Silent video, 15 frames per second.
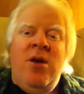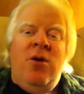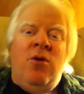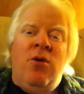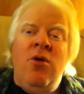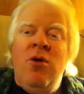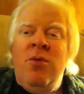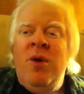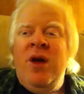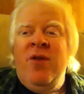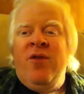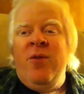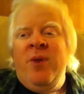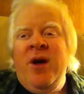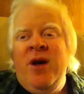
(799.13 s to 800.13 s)
are all made
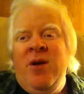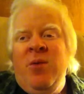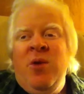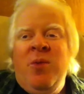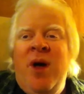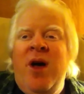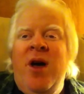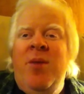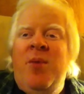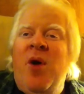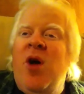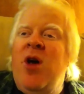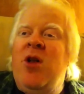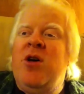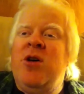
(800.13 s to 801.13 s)
from animal
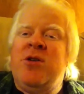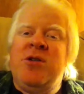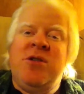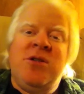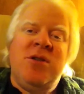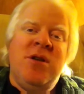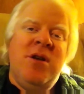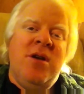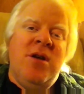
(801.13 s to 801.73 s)
byproducts.